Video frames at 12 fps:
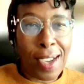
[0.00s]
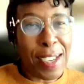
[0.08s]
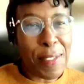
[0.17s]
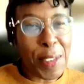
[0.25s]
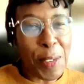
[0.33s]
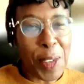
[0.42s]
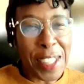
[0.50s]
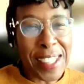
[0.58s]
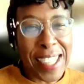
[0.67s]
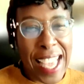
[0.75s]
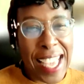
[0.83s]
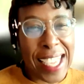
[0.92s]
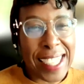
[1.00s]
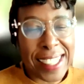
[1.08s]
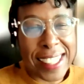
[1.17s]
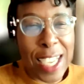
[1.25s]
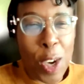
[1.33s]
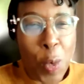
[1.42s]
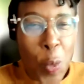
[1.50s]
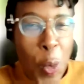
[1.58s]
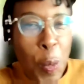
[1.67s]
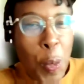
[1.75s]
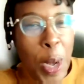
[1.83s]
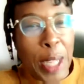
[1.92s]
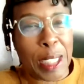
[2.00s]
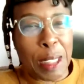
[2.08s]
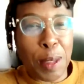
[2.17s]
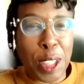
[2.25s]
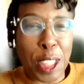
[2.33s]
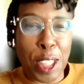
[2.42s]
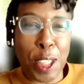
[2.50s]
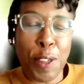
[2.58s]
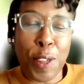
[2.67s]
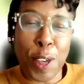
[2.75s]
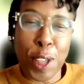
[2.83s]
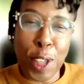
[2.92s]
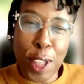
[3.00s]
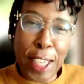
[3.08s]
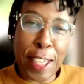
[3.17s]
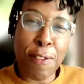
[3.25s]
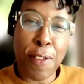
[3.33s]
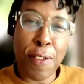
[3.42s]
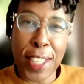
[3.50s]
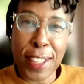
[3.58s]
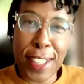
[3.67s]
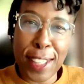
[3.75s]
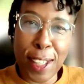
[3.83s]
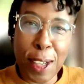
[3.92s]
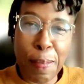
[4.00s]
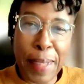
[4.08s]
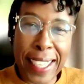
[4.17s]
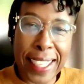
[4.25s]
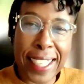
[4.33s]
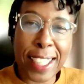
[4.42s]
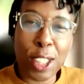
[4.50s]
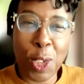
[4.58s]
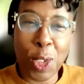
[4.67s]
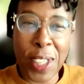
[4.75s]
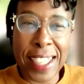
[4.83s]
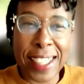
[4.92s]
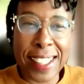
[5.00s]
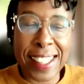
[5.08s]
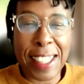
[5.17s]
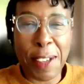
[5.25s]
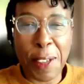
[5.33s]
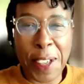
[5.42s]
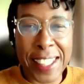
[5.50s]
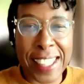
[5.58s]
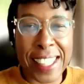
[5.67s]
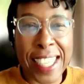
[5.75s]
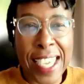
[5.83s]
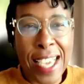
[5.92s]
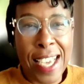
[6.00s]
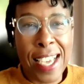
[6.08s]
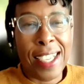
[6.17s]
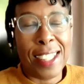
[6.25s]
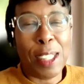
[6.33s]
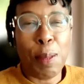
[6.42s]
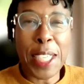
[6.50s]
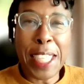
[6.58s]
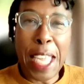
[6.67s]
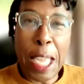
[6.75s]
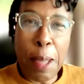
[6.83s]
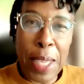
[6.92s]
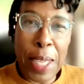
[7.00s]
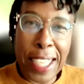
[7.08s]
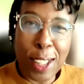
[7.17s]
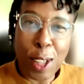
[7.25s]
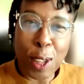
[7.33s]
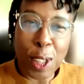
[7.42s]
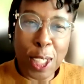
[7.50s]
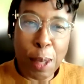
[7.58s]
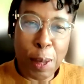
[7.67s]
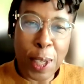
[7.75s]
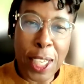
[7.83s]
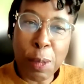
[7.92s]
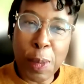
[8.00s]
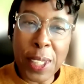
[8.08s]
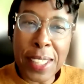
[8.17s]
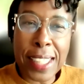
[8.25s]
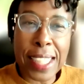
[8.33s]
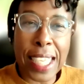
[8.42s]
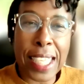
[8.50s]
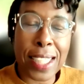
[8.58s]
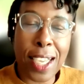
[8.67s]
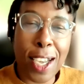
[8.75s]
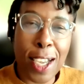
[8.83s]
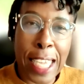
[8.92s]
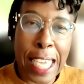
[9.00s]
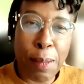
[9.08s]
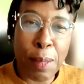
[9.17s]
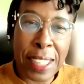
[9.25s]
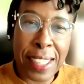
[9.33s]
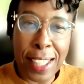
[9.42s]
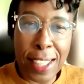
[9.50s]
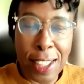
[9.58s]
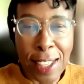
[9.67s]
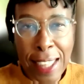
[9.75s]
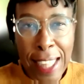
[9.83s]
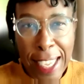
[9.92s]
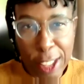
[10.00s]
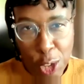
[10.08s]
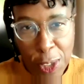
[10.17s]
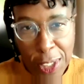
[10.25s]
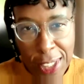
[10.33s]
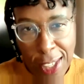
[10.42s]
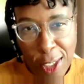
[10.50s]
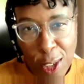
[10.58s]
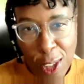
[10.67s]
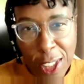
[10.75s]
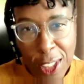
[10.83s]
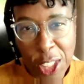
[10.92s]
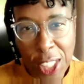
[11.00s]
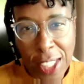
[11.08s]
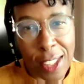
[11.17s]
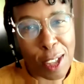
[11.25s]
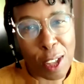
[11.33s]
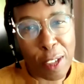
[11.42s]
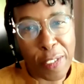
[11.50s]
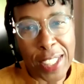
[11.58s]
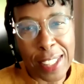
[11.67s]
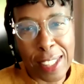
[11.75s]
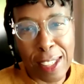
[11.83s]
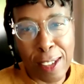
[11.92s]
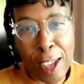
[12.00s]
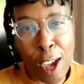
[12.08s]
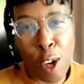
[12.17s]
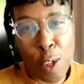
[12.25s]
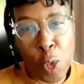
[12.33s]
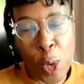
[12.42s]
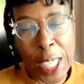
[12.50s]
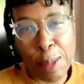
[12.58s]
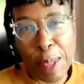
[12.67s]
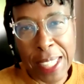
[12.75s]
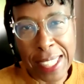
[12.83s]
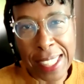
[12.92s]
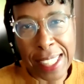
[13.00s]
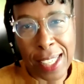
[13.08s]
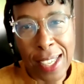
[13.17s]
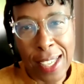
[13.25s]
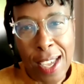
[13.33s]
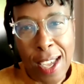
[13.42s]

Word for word: Hi, everyone, and a warm welcome to you for another event in our Black History Year series. So, my name is Dr. Deborah Husbands, and I am a senior lecturer in psychology at the University of Westminster.